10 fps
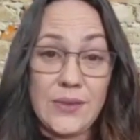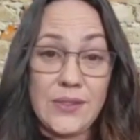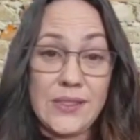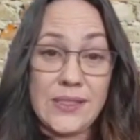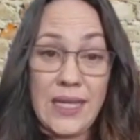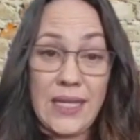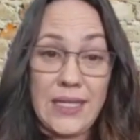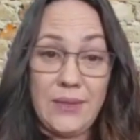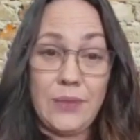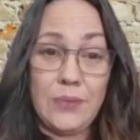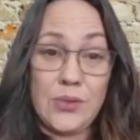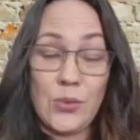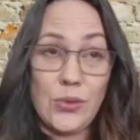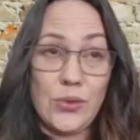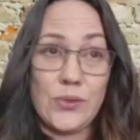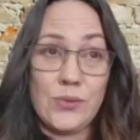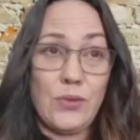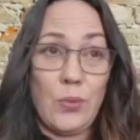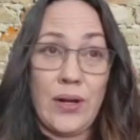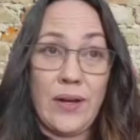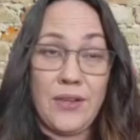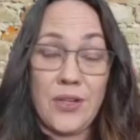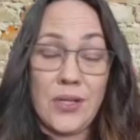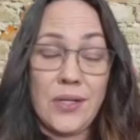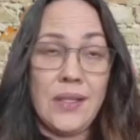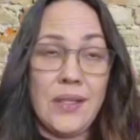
society, schools, whatever.